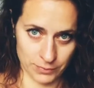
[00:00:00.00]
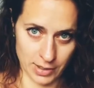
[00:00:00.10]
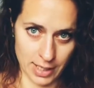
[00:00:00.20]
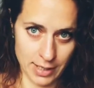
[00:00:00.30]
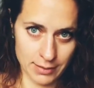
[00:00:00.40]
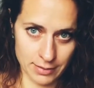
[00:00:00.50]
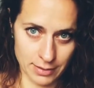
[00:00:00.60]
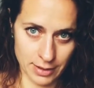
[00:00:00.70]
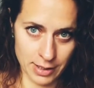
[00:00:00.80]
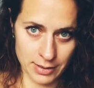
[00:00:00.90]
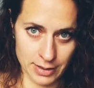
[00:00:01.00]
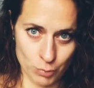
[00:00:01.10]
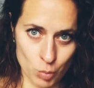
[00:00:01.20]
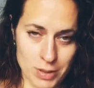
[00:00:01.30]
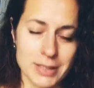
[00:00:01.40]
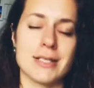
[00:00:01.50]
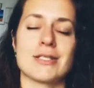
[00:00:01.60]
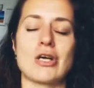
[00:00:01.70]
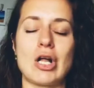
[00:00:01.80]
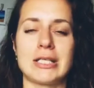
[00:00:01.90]
Okay, in here at the moment is
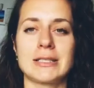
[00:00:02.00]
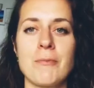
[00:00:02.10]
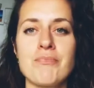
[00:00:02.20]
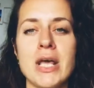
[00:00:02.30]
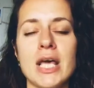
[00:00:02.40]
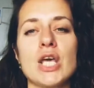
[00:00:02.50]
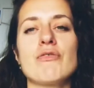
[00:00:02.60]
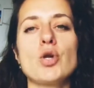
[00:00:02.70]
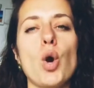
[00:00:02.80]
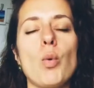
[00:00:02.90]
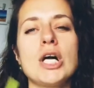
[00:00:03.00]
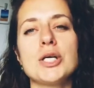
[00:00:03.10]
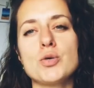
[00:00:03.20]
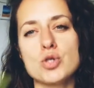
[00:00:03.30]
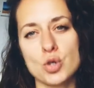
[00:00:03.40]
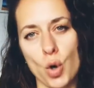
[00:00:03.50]
solid. If you don't want to use